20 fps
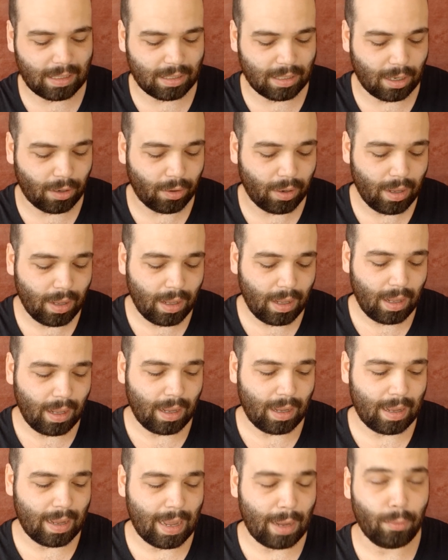so
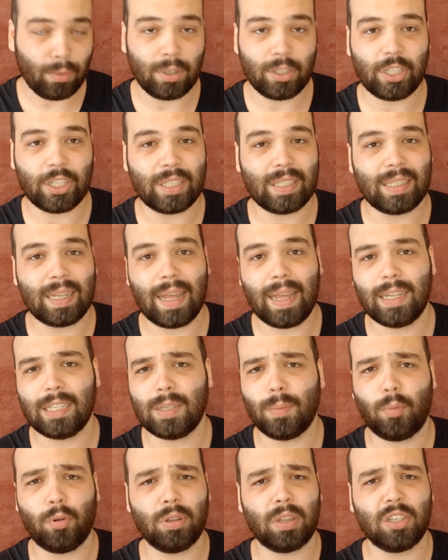I will just say
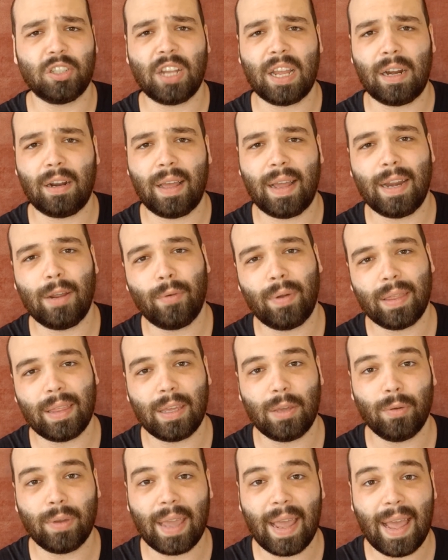support the channel any way that
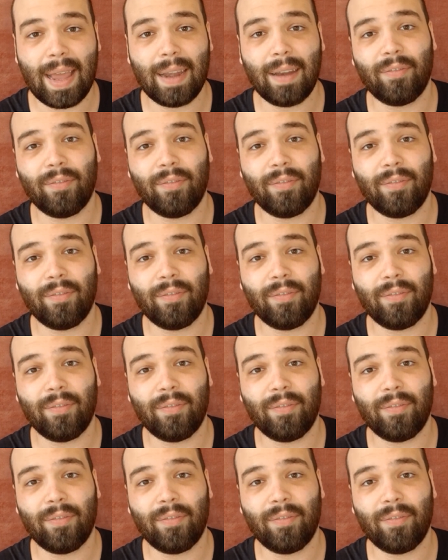you can.